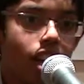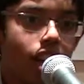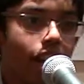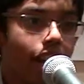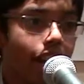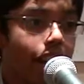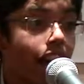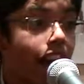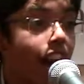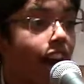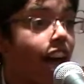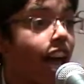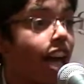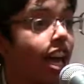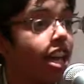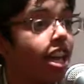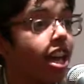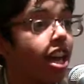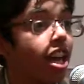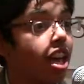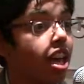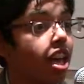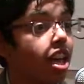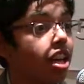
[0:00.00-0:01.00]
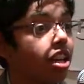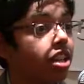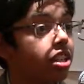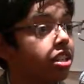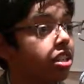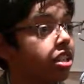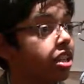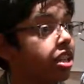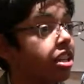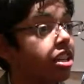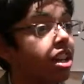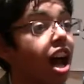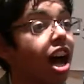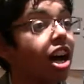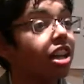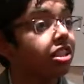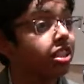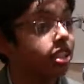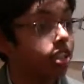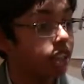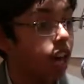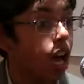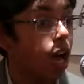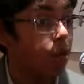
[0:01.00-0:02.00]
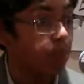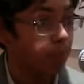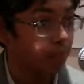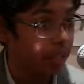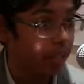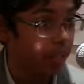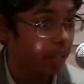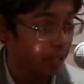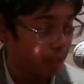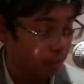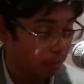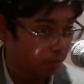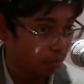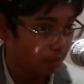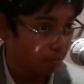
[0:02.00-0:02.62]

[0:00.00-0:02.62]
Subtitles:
And I did not stop there.